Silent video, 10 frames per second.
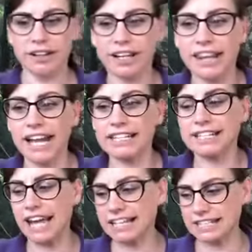let's
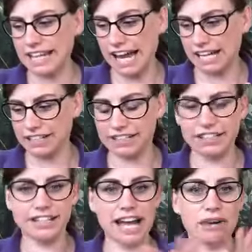get started.
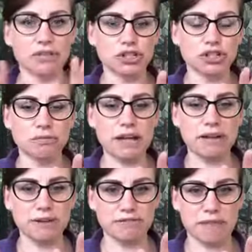Now, do bear
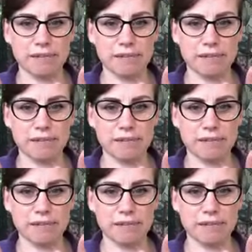with me